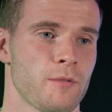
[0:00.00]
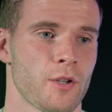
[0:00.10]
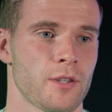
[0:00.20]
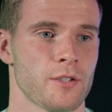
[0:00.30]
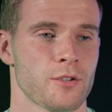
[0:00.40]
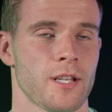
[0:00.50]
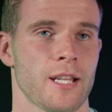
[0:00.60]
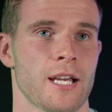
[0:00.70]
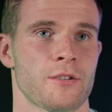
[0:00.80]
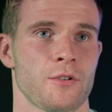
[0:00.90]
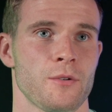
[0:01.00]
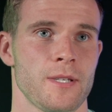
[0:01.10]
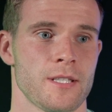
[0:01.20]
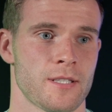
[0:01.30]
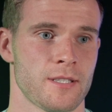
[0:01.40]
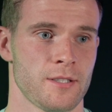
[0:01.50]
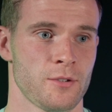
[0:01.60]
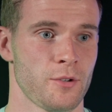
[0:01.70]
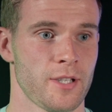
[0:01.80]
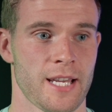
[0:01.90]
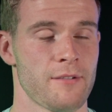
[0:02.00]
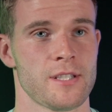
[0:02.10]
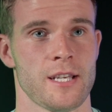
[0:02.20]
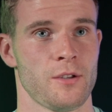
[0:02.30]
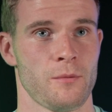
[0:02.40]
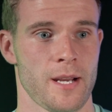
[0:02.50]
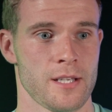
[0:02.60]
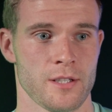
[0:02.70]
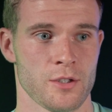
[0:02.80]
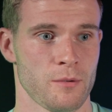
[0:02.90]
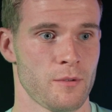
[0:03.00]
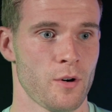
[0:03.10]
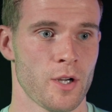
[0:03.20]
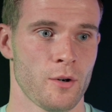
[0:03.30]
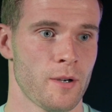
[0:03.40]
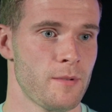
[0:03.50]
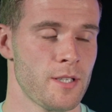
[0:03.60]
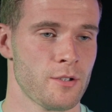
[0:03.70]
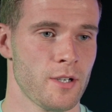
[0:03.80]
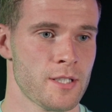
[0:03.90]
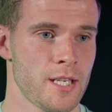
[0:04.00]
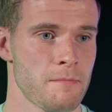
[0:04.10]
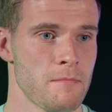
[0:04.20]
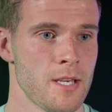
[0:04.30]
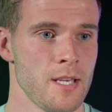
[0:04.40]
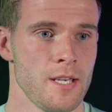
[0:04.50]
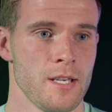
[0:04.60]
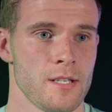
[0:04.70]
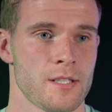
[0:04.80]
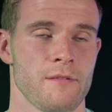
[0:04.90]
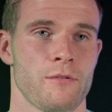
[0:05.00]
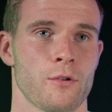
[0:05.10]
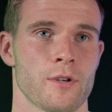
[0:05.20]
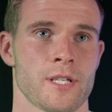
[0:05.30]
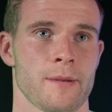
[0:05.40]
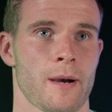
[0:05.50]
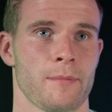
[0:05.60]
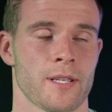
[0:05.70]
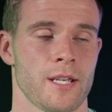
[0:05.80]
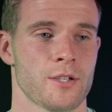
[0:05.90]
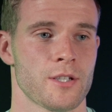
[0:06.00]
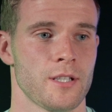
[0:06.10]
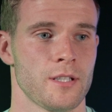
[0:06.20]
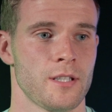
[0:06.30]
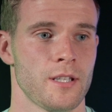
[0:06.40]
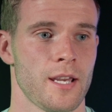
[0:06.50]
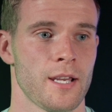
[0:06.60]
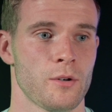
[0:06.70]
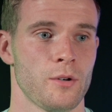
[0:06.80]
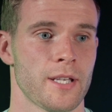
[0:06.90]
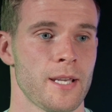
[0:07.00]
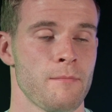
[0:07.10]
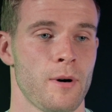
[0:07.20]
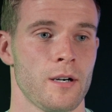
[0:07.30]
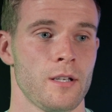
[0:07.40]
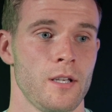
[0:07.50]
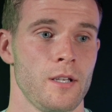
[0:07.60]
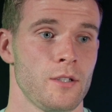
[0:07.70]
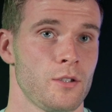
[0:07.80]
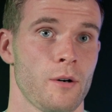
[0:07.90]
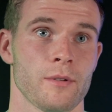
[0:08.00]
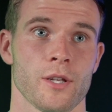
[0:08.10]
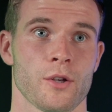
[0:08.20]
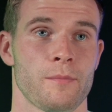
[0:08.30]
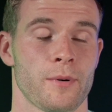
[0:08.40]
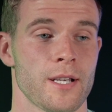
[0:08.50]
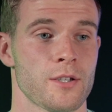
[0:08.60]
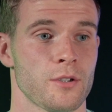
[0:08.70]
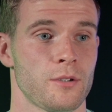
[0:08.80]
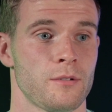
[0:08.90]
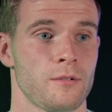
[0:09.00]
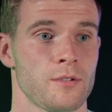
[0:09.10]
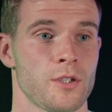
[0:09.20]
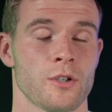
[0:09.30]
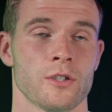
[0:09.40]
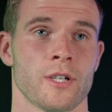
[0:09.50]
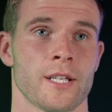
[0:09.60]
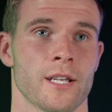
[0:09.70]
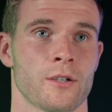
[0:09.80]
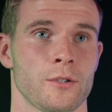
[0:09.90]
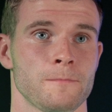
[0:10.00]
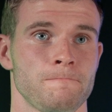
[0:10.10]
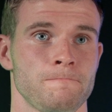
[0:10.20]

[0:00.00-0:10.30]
we've done the sort of last few weeks is not going to give us anything on Wednesday, so we've got to go in with the sort of same focus, same application and go again. But not in a good place, so we've just got to try and kick on.